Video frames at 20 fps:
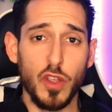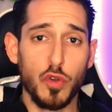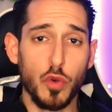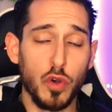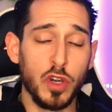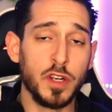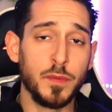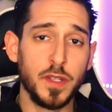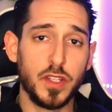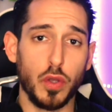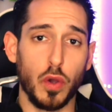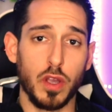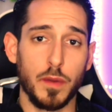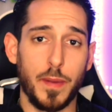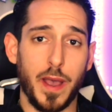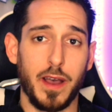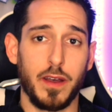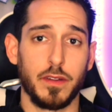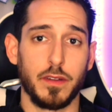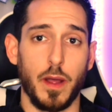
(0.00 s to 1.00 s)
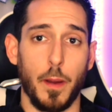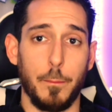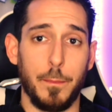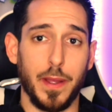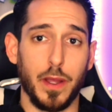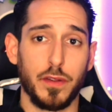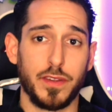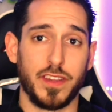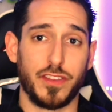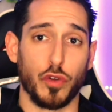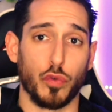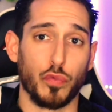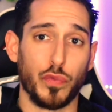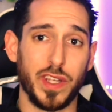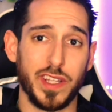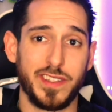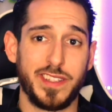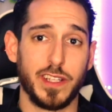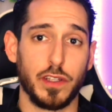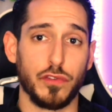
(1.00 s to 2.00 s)
We're going to be talking about a build that The
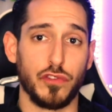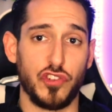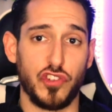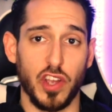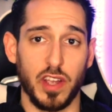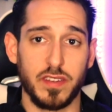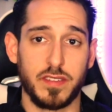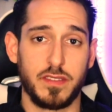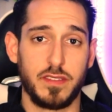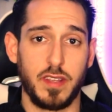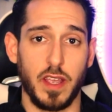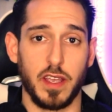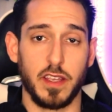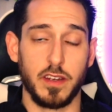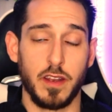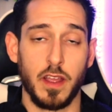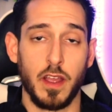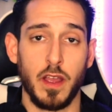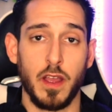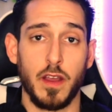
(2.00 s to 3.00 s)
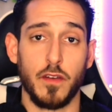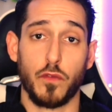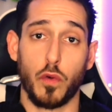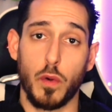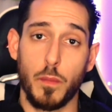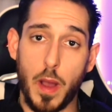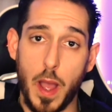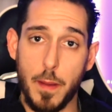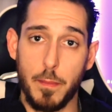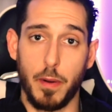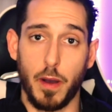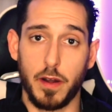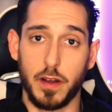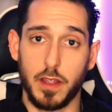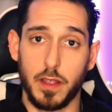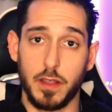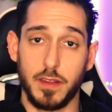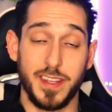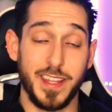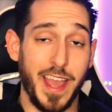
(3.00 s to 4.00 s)
Real Deal just did for my
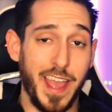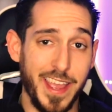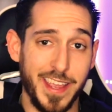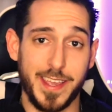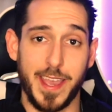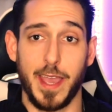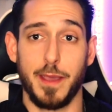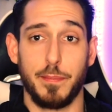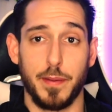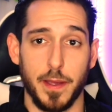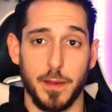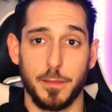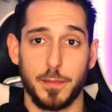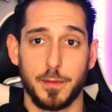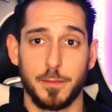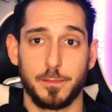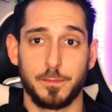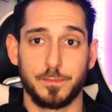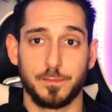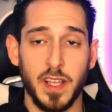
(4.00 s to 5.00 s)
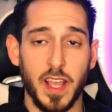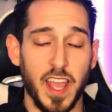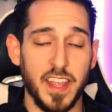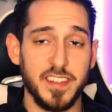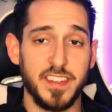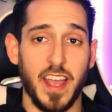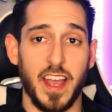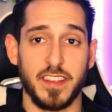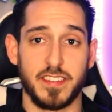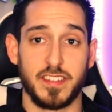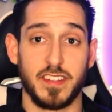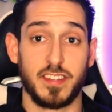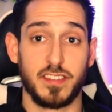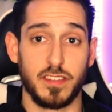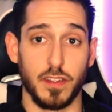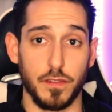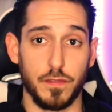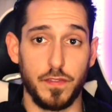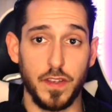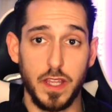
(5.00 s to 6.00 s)
buddy, the AK Pimp. And yes, this
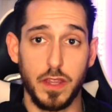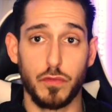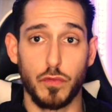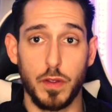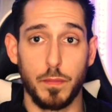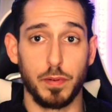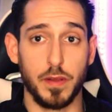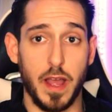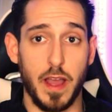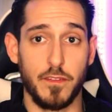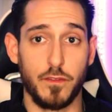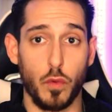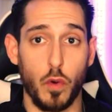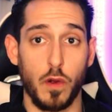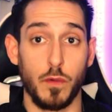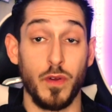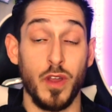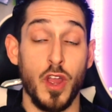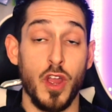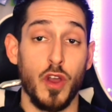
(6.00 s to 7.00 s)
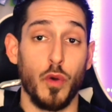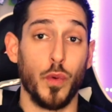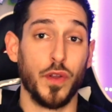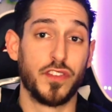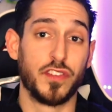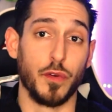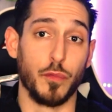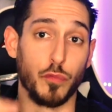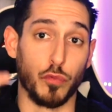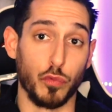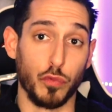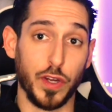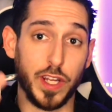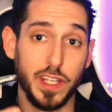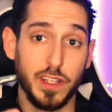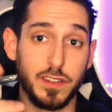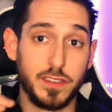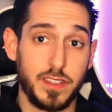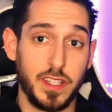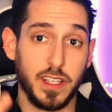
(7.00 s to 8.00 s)
is a V3 platform with some
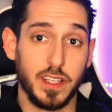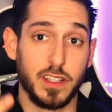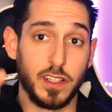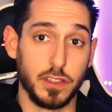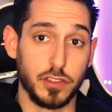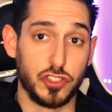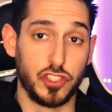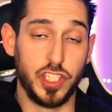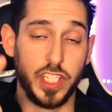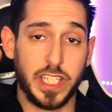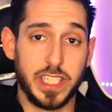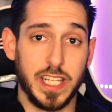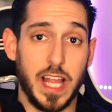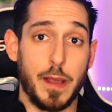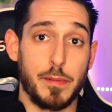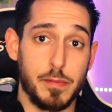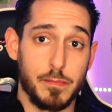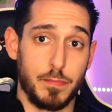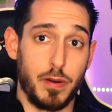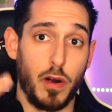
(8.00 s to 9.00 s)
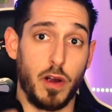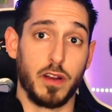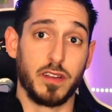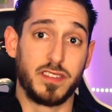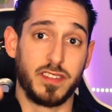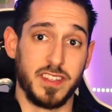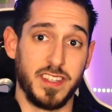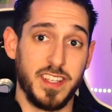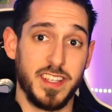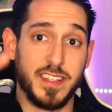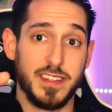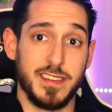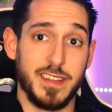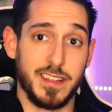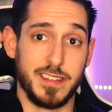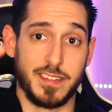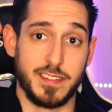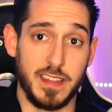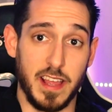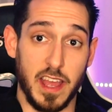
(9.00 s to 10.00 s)
real deal cheek clapping parts in
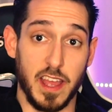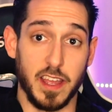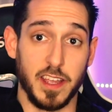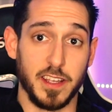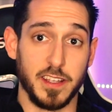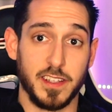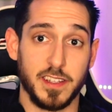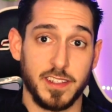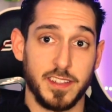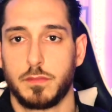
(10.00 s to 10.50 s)
this thing.